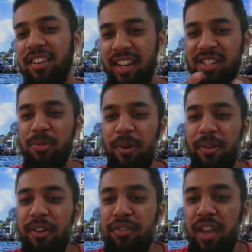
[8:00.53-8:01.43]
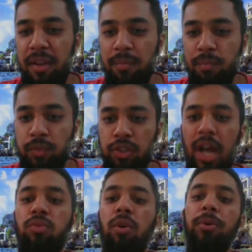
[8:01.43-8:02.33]
and this is what I would have done.
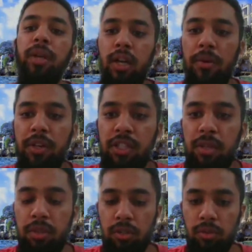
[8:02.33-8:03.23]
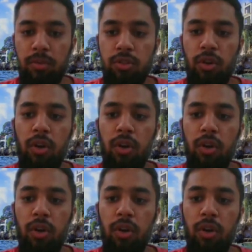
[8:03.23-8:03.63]
That's what we would encourage them to do. So